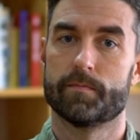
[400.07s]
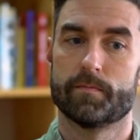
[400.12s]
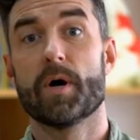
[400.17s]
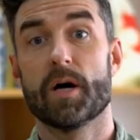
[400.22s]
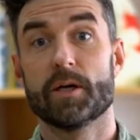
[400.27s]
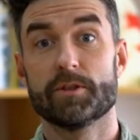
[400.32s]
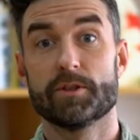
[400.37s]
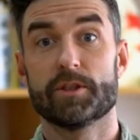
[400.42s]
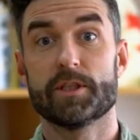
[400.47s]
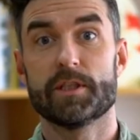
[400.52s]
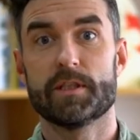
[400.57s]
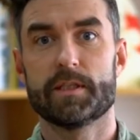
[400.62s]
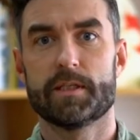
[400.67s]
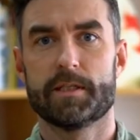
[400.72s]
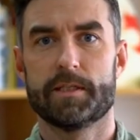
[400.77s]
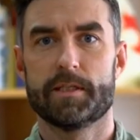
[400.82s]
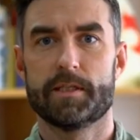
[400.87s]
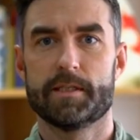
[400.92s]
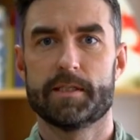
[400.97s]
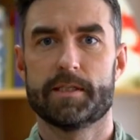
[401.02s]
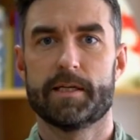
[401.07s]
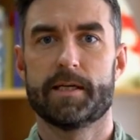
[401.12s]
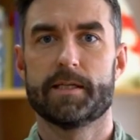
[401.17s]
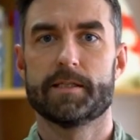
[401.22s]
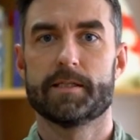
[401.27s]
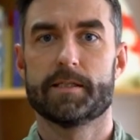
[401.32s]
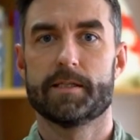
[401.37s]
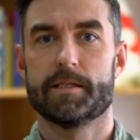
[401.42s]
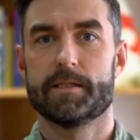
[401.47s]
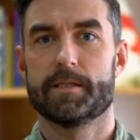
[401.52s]
Pungent, in this
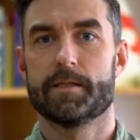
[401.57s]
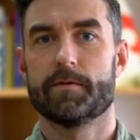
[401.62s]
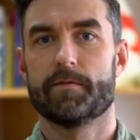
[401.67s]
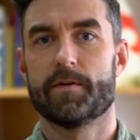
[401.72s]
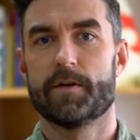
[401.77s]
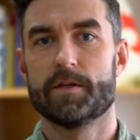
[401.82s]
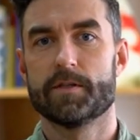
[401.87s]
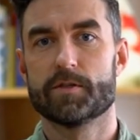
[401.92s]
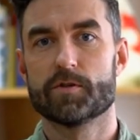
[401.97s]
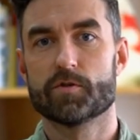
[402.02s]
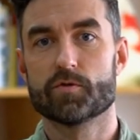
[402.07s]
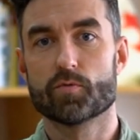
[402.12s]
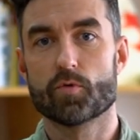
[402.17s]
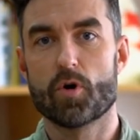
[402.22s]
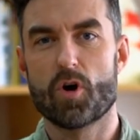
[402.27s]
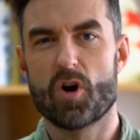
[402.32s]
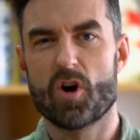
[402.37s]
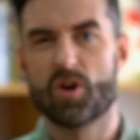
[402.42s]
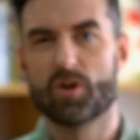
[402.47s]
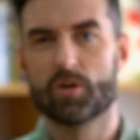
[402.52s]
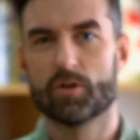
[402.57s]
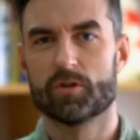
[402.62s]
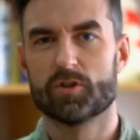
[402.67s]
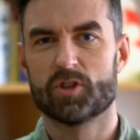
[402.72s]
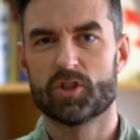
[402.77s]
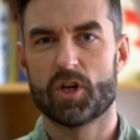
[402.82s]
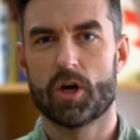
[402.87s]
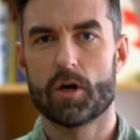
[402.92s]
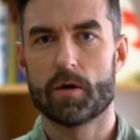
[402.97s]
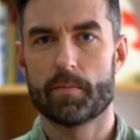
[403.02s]
sense, is a very strong or
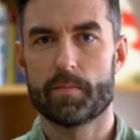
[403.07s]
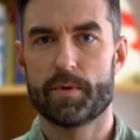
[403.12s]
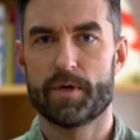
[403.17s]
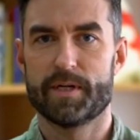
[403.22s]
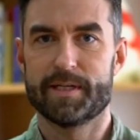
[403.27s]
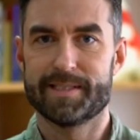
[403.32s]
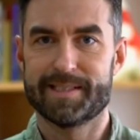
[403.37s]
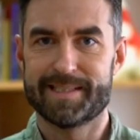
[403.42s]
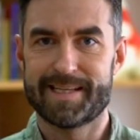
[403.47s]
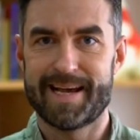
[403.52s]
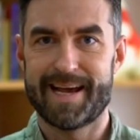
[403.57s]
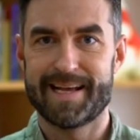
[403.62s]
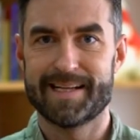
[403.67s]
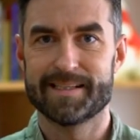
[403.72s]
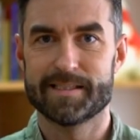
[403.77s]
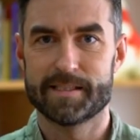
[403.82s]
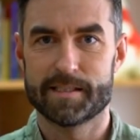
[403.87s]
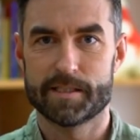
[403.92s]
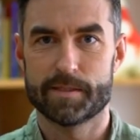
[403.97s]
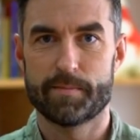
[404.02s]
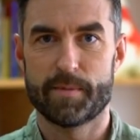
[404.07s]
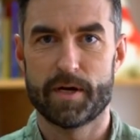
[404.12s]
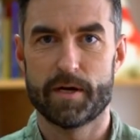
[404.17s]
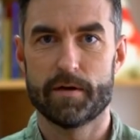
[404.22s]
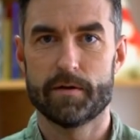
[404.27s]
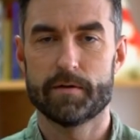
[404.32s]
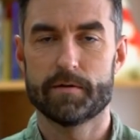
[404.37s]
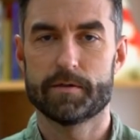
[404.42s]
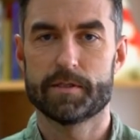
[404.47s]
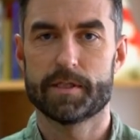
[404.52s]
sharp and intense
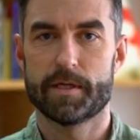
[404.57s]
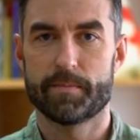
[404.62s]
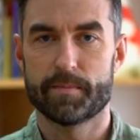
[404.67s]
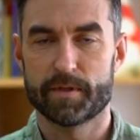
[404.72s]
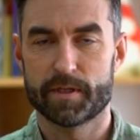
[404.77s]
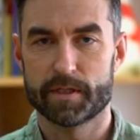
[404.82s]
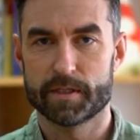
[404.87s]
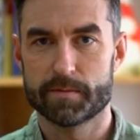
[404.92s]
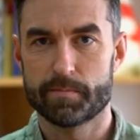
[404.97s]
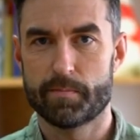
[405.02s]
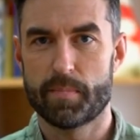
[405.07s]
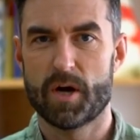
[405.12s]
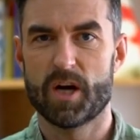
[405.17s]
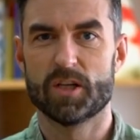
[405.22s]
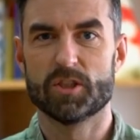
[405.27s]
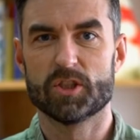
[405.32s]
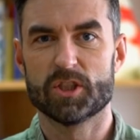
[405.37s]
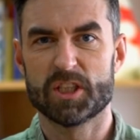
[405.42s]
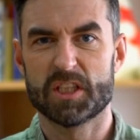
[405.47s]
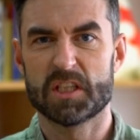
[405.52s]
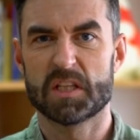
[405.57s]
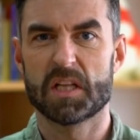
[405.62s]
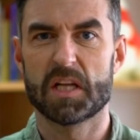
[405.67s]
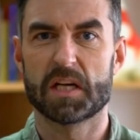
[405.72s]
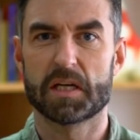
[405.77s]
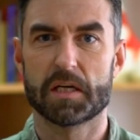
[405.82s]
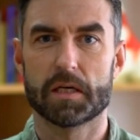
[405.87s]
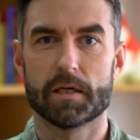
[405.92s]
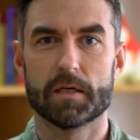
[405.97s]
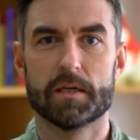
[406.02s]
smell, something that's pungent,
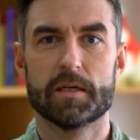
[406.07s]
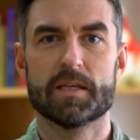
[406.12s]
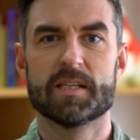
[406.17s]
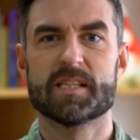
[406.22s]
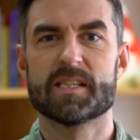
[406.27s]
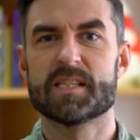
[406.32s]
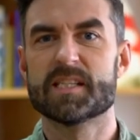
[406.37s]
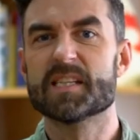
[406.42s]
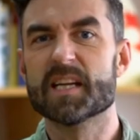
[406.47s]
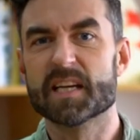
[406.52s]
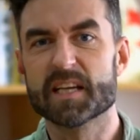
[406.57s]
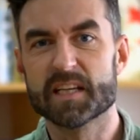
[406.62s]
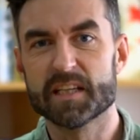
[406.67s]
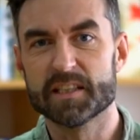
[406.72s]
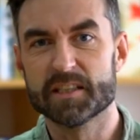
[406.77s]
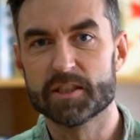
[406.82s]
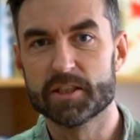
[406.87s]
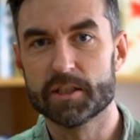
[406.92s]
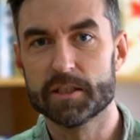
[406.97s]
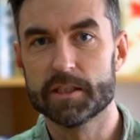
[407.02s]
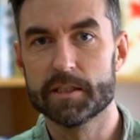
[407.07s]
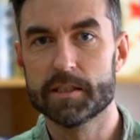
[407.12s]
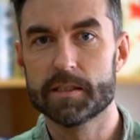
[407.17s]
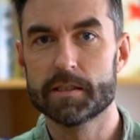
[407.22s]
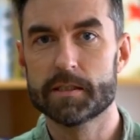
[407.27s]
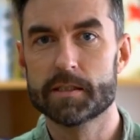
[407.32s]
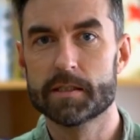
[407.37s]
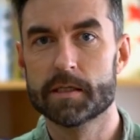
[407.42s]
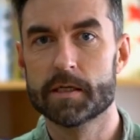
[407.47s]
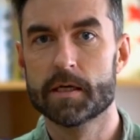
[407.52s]
like a stinky
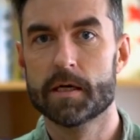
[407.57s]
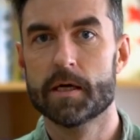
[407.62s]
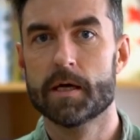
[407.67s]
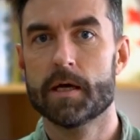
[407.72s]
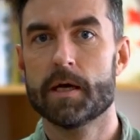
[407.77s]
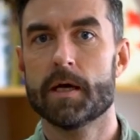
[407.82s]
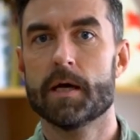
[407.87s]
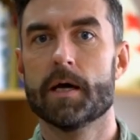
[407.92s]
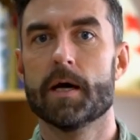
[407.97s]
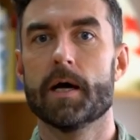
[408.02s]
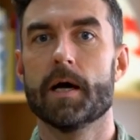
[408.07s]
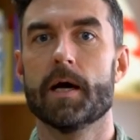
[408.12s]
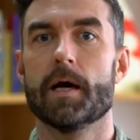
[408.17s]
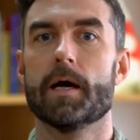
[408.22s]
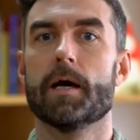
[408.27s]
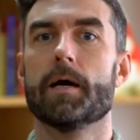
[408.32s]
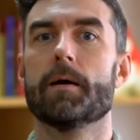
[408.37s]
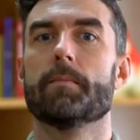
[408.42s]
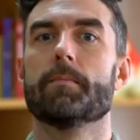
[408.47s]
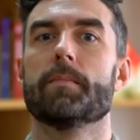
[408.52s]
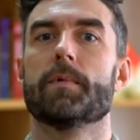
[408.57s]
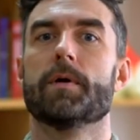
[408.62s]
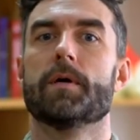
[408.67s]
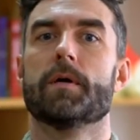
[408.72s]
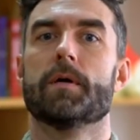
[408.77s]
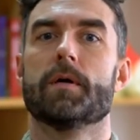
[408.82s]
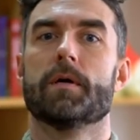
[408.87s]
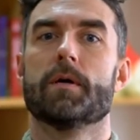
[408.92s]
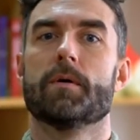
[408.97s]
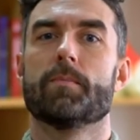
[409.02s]
cheese,
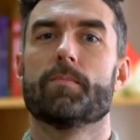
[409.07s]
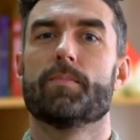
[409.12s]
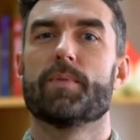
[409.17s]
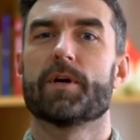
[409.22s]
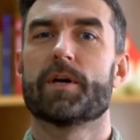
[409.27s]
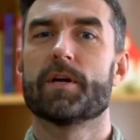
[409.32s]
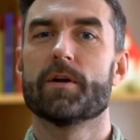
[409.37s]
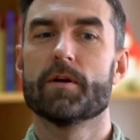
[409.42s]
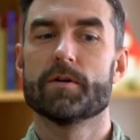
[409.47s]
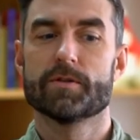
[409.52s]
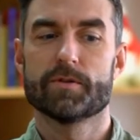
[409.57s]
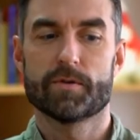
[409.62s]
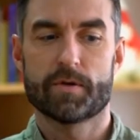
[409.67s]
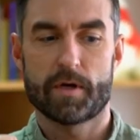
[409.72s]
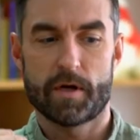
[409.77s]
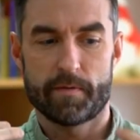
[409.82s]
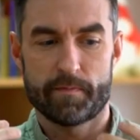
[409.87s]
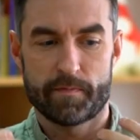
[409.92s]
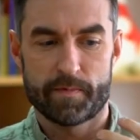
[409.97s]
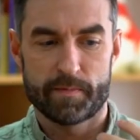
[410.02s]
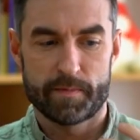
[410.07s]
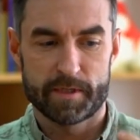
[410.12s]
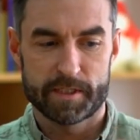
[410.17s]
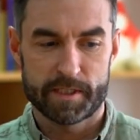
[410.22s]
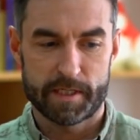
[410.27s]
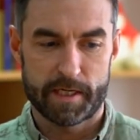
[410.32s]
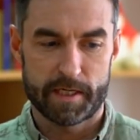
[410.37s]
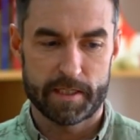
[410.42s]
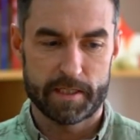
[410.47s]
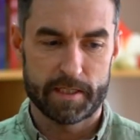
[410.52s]
but can also come from
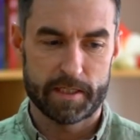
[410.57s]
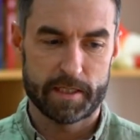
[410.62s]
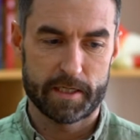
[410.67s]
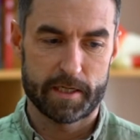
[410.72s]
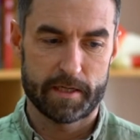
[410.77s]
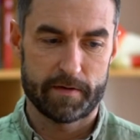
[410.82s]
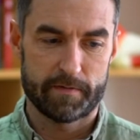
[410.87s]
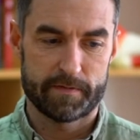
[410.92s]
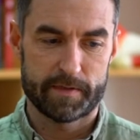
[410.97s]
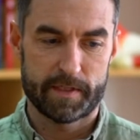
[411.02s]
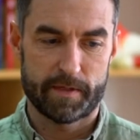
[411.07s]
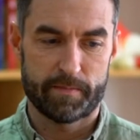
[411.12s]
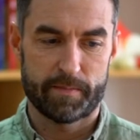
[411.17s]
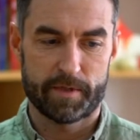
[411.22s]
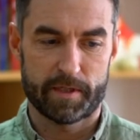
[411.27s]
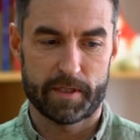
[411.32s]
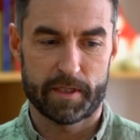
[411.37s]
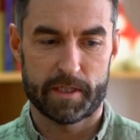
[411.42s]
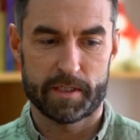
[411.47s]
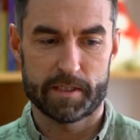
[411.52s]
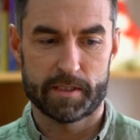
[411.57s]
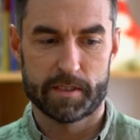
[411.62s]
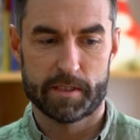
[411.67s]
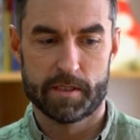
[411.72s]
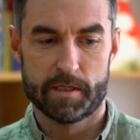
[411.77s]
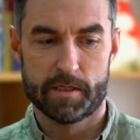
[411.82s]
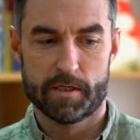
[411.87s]
this idea of something that's